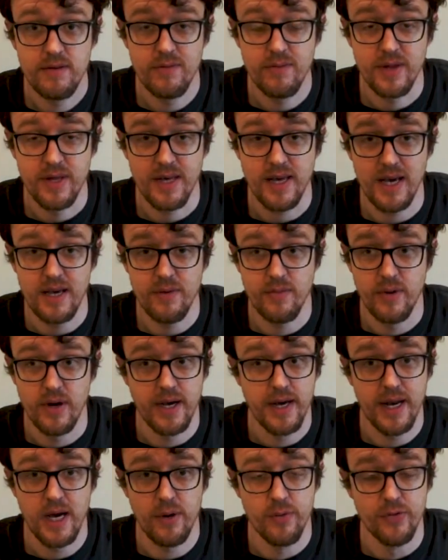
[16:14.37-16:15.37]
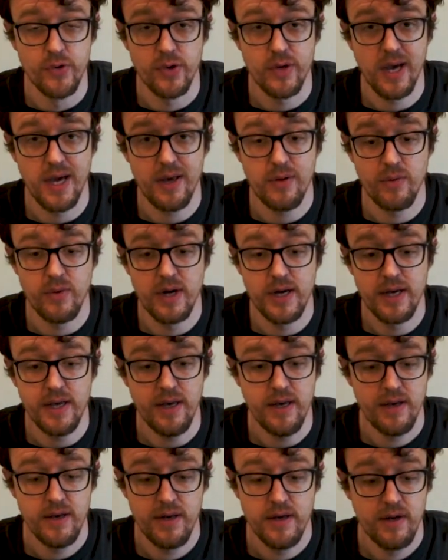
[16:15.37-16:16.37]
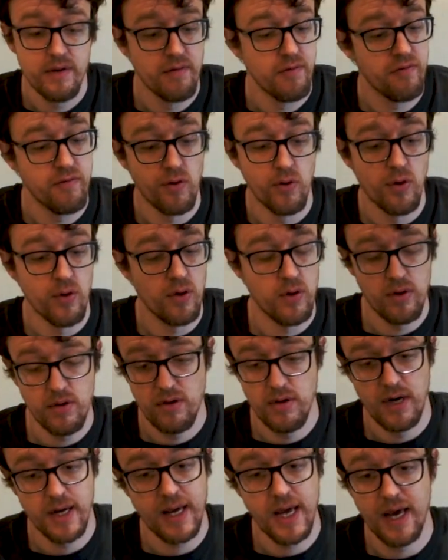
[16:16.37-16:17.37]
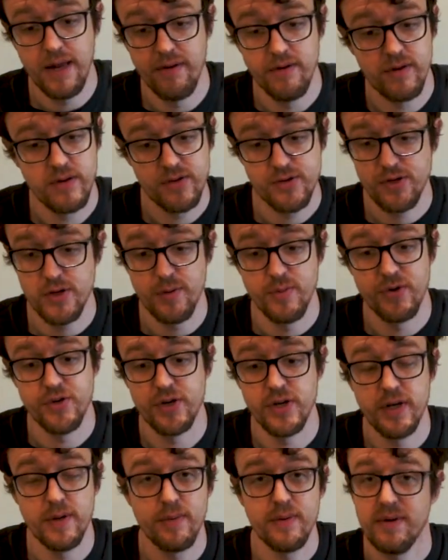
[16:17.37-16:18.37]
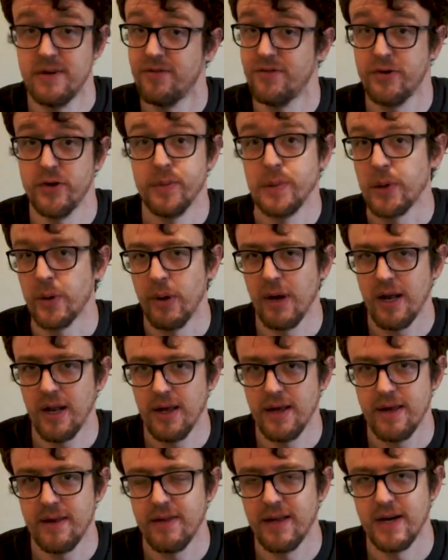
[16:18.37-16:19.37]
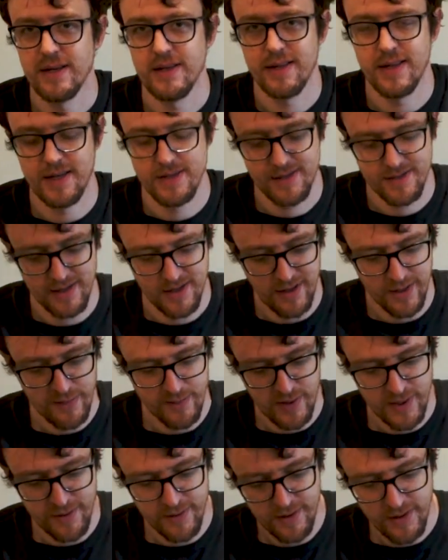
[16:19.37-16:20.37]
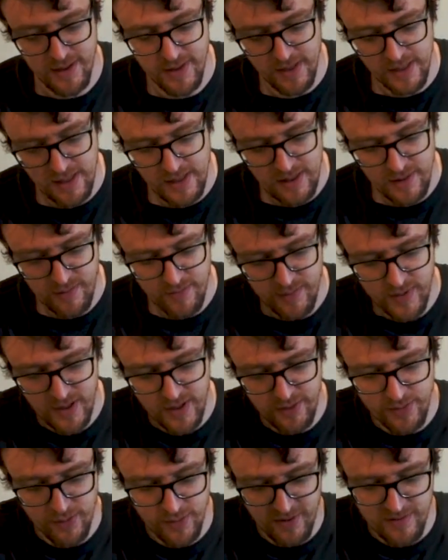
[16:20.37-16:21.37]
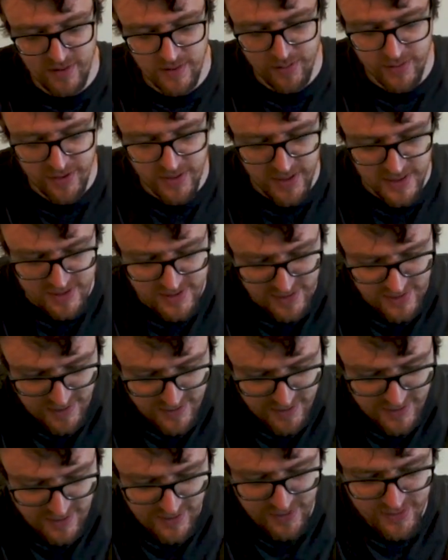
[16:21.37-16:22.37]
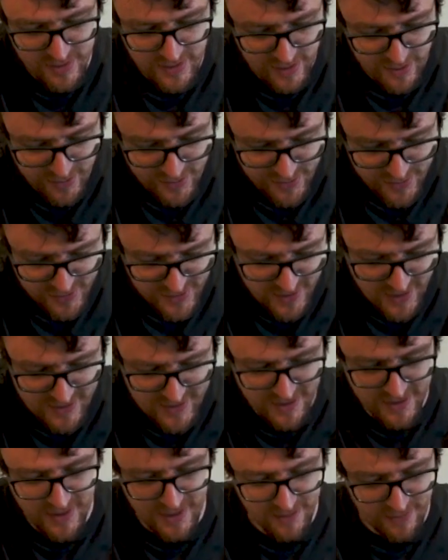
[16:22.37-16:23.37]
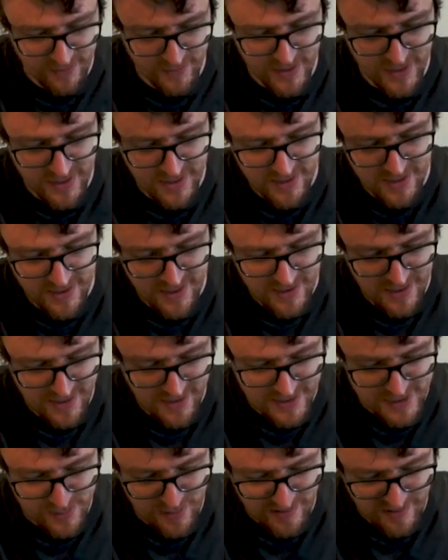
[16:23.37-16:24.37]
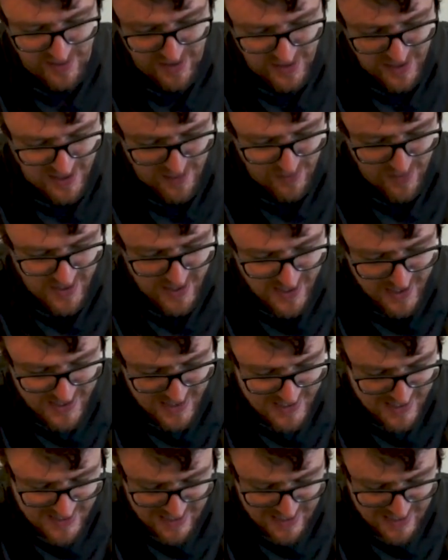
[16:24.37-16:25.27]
with a gateway, an outdoor gateway, for, again, super cheap and super quickly. That's the kind of idea behind all of our products. You'll start to think there's a bit of a theme here.